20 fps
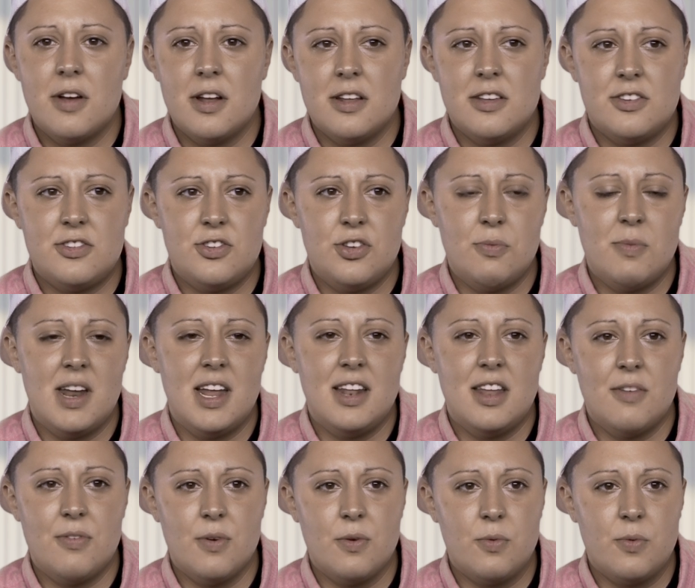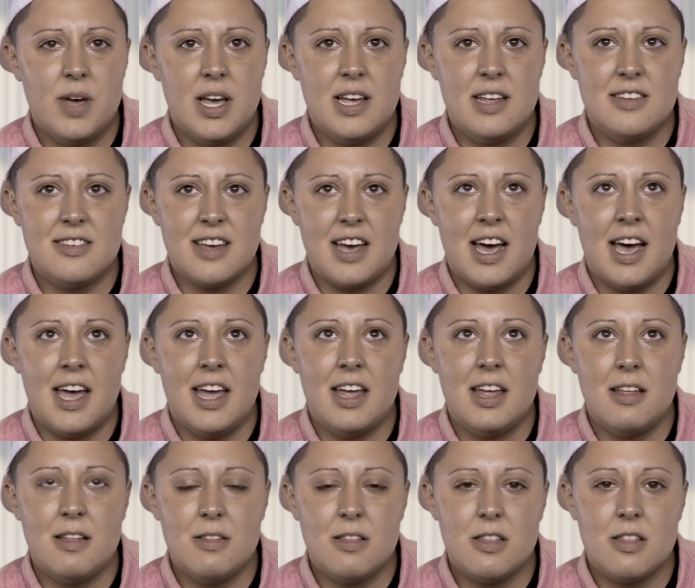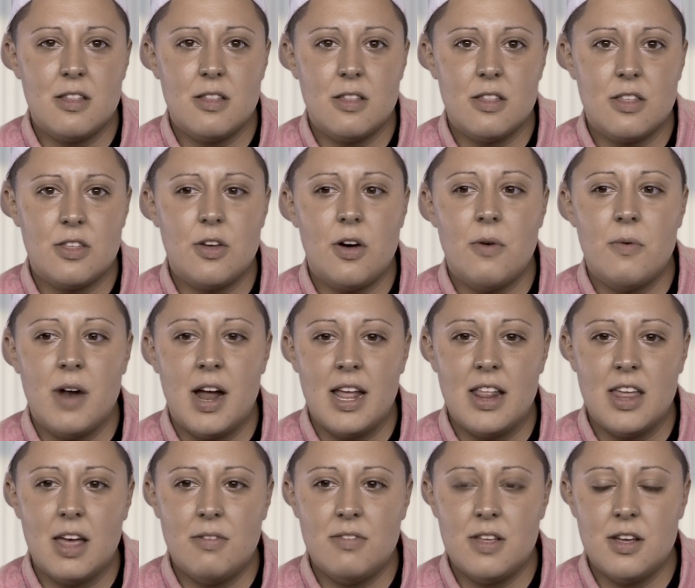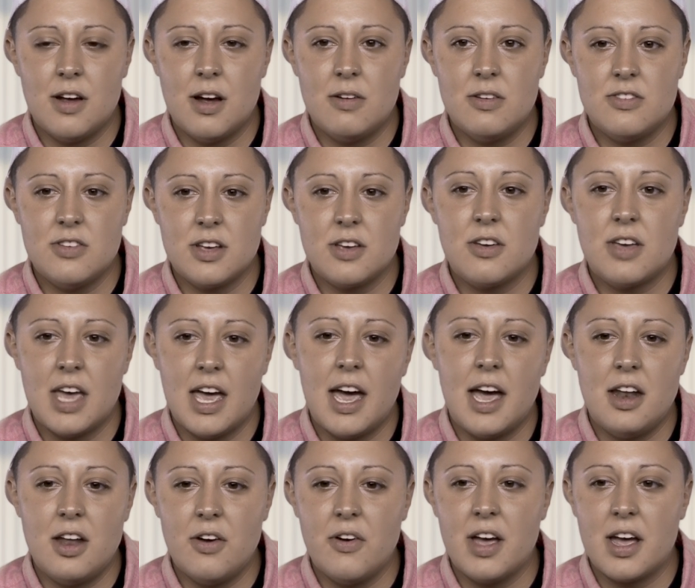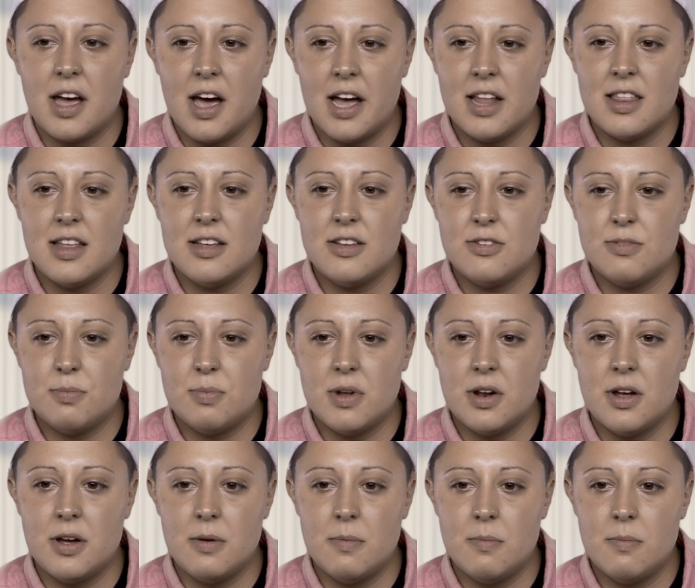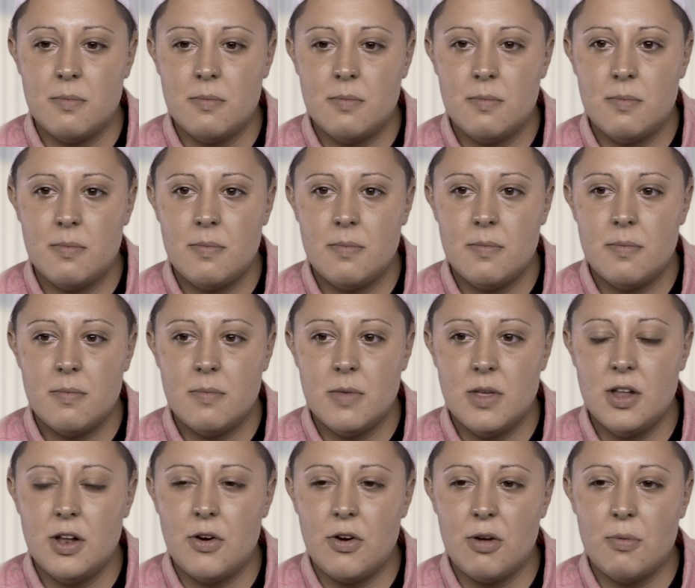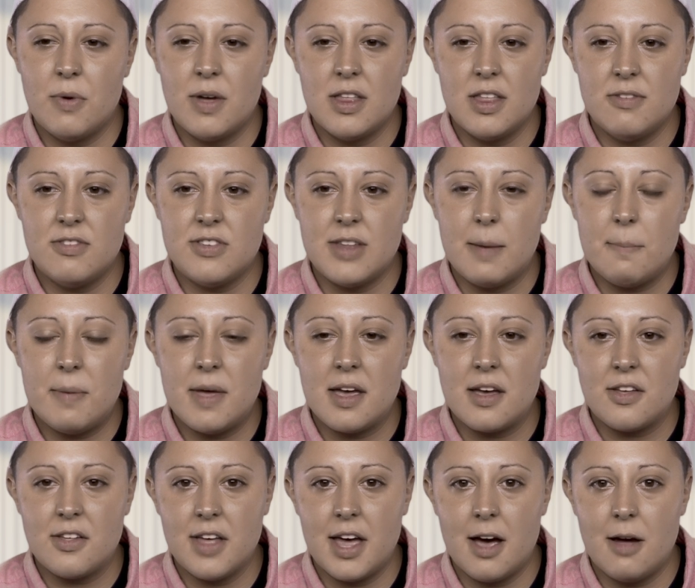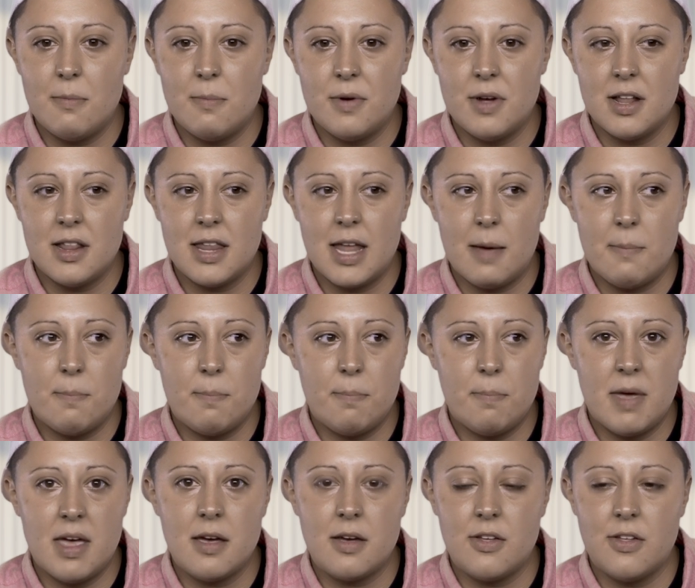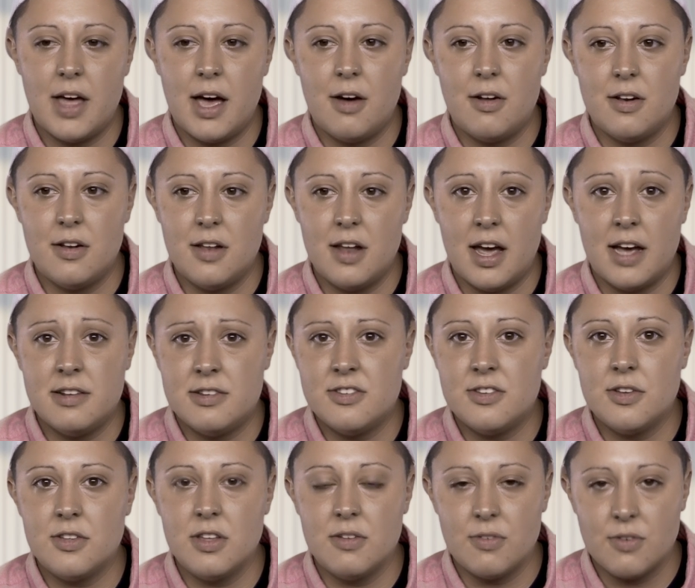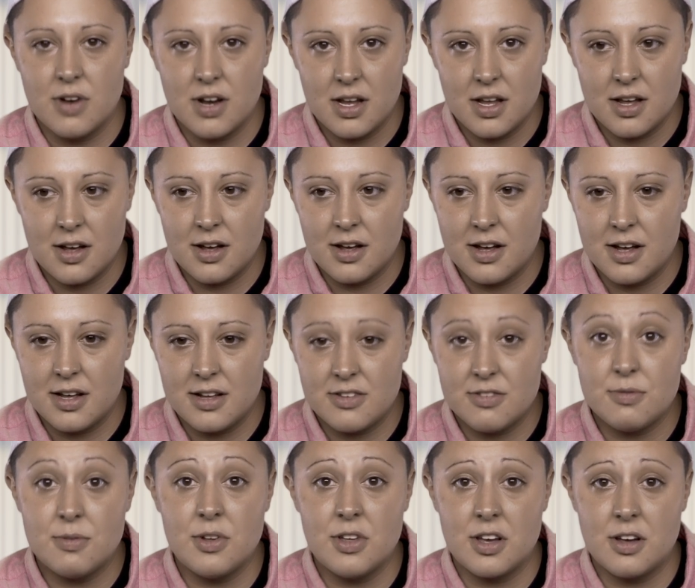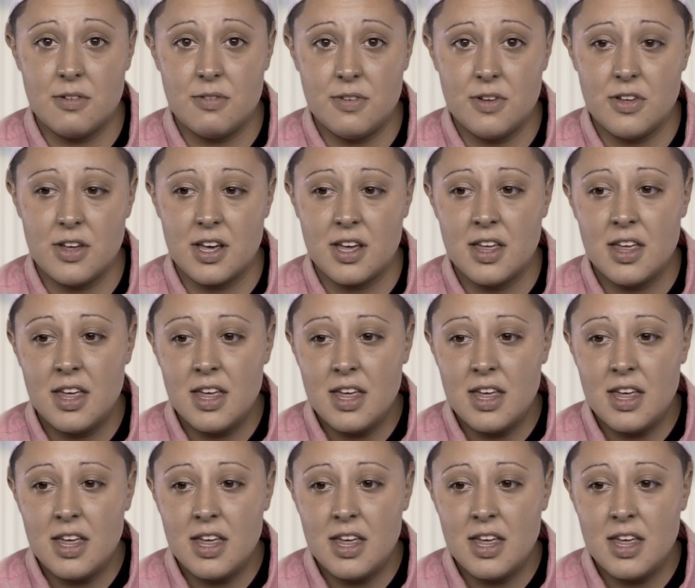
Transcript: in so many different ways. I thought when I left here, I was like, okay, I know I got this, but um, you know, everybody lives in that pink cloud, but that pink cloud, I still live on it. Uh, it's a really good feeling.